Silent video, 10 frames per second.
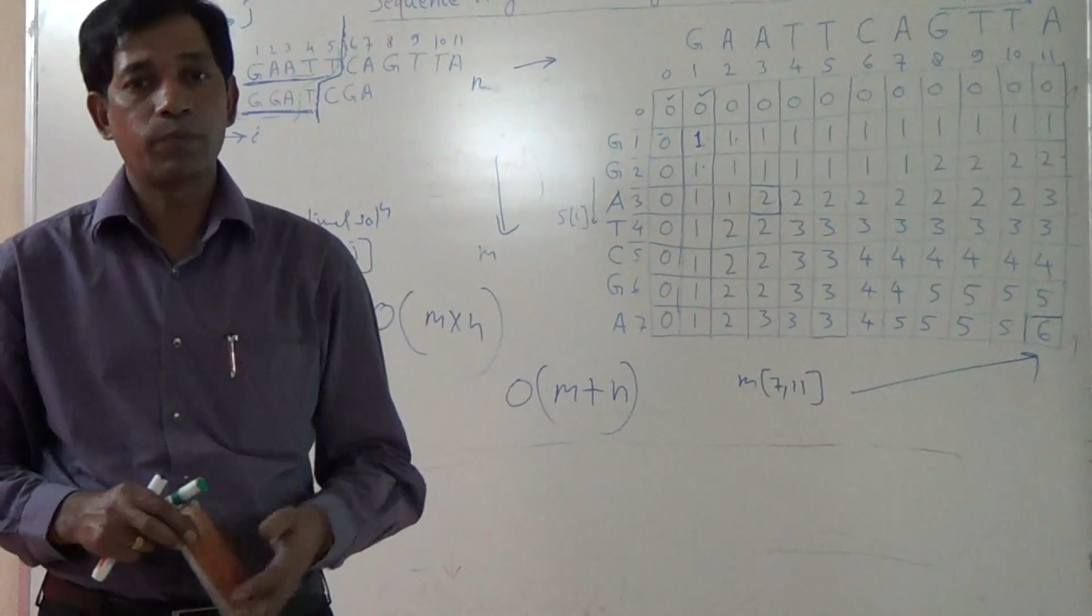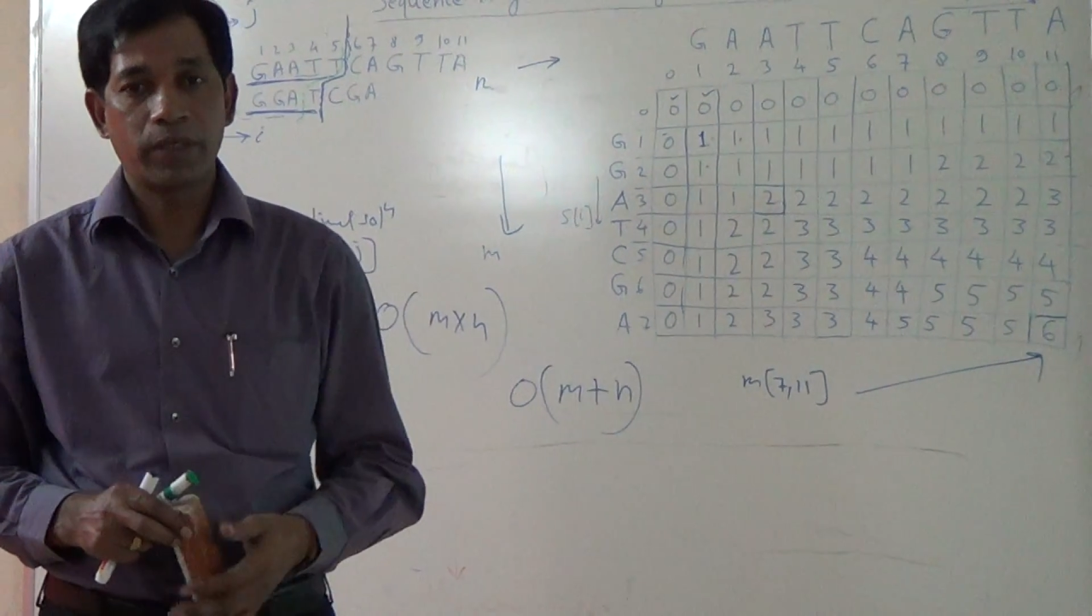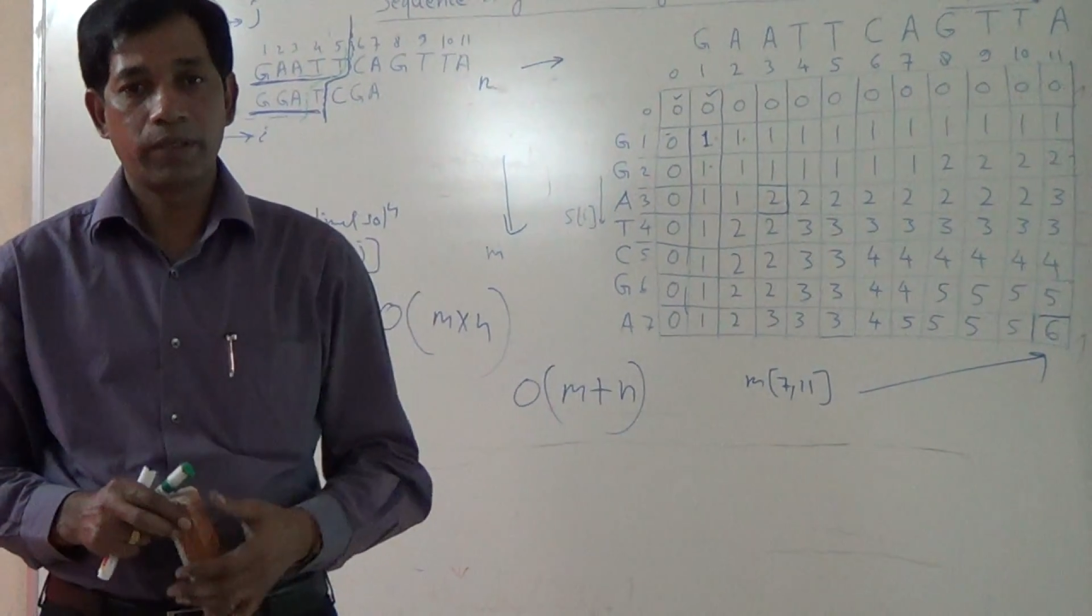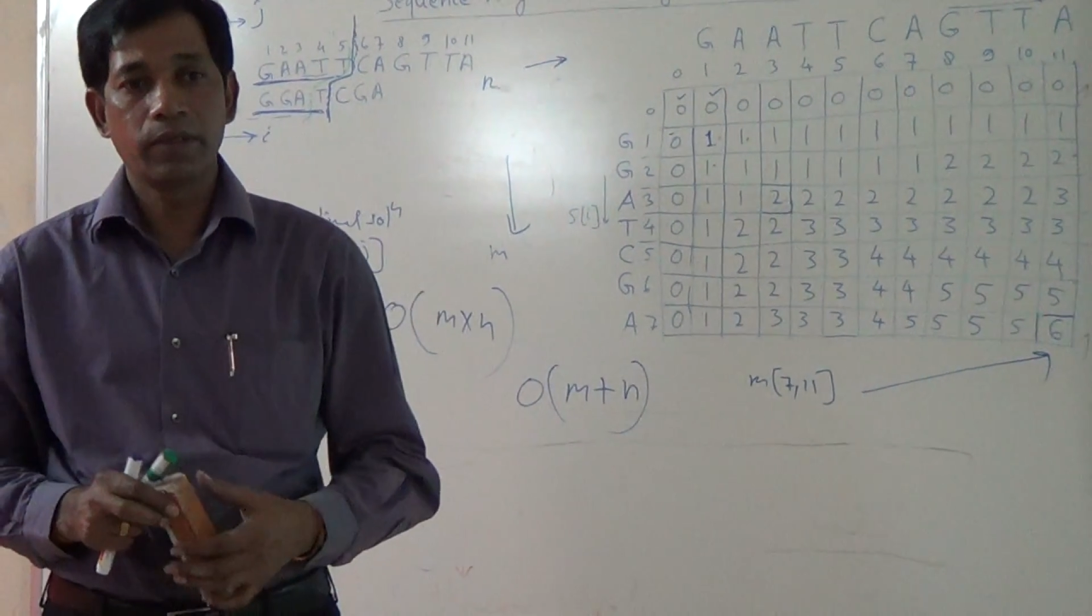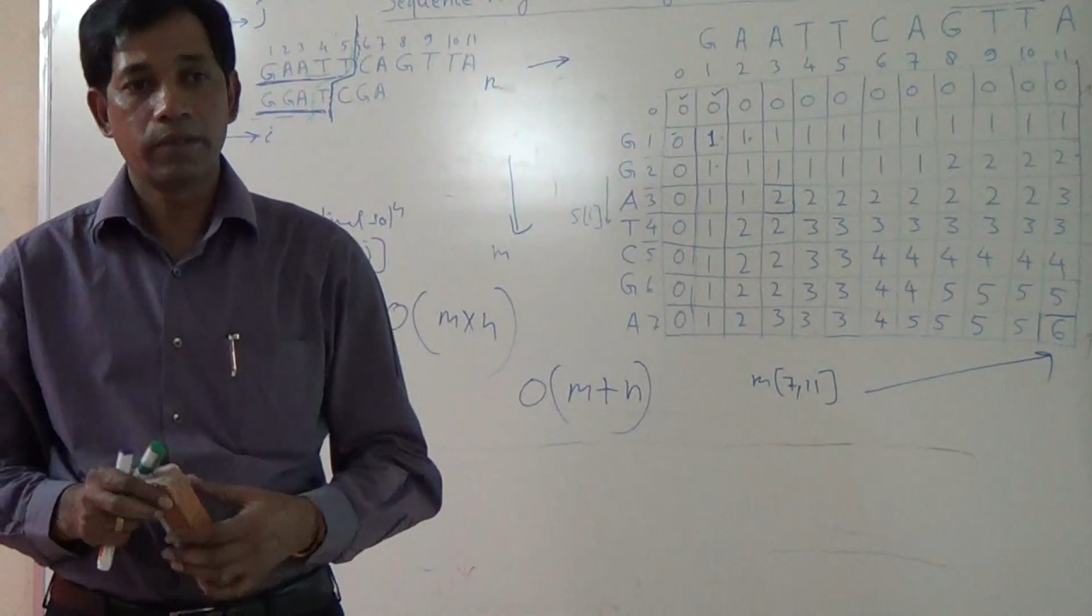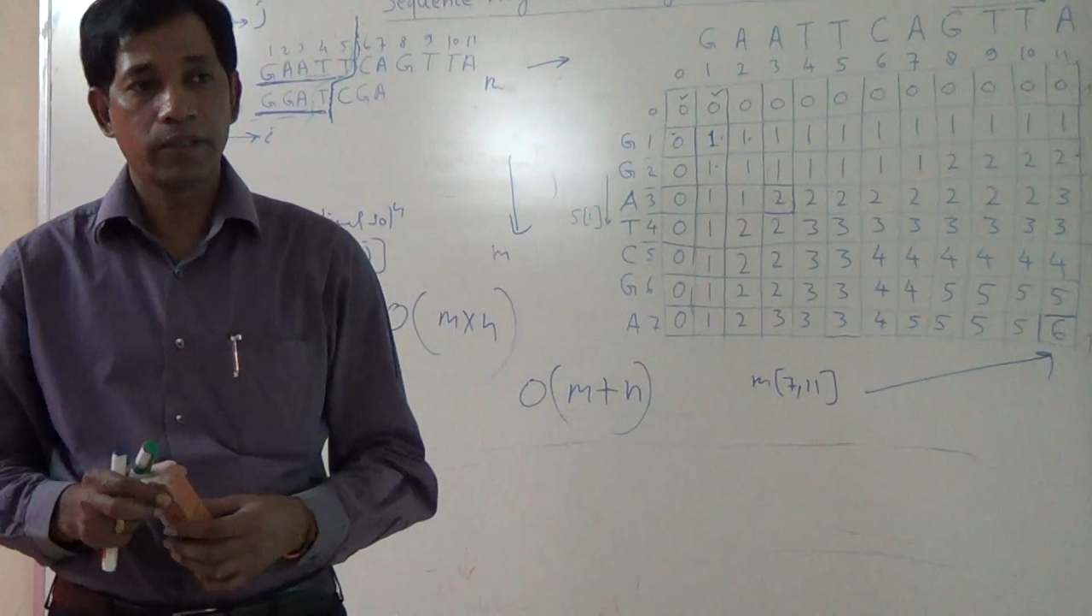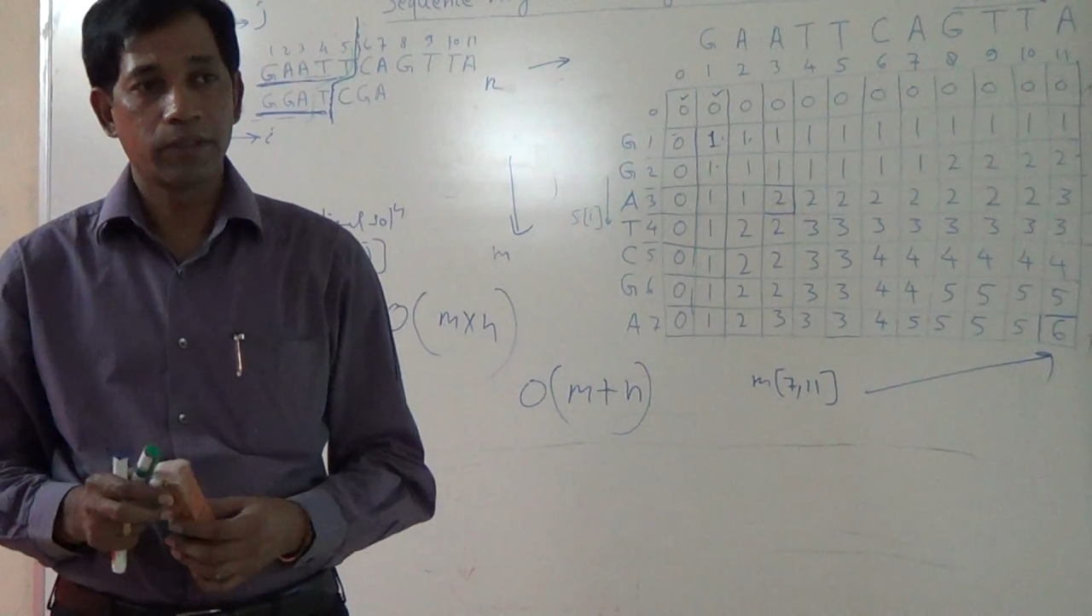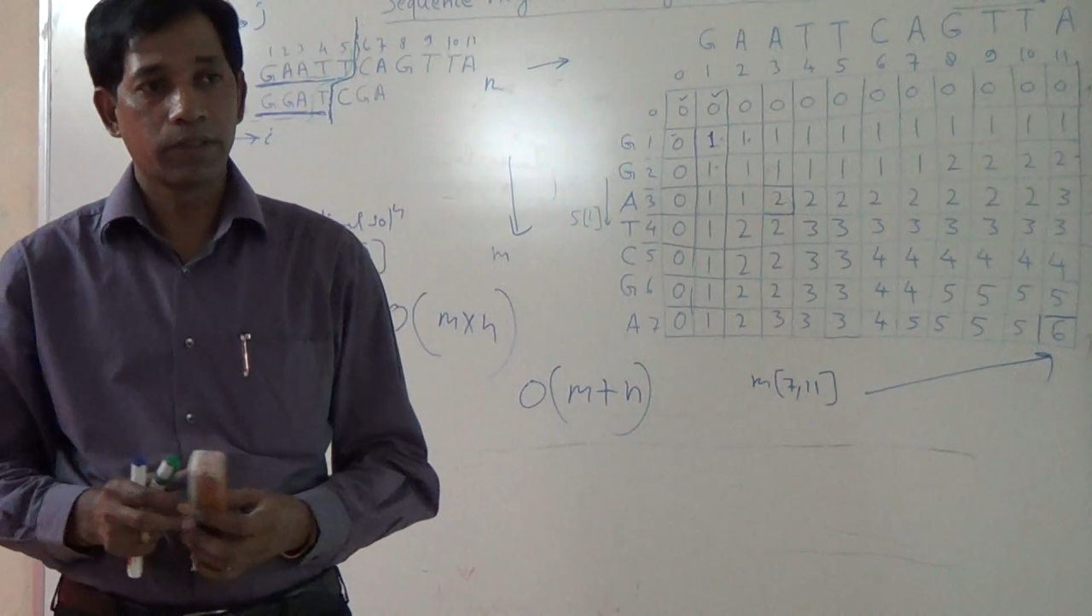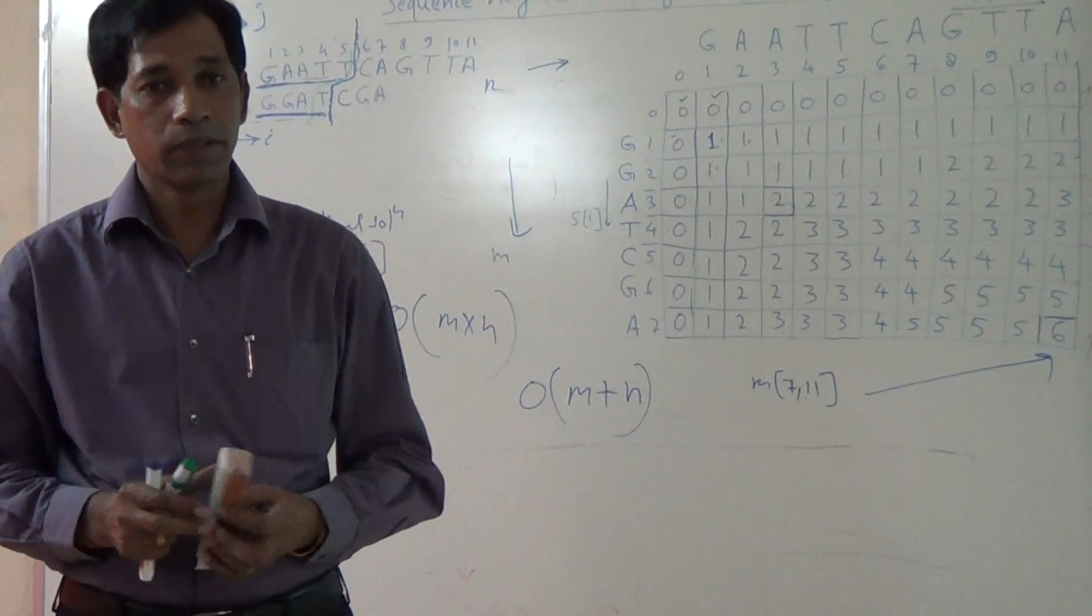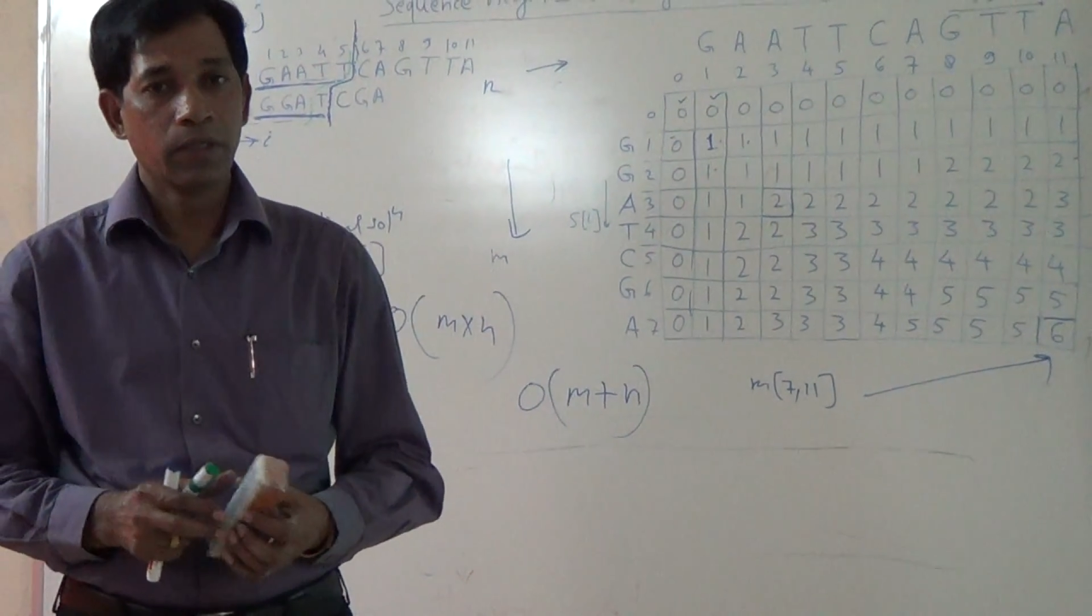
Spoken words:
practical reach.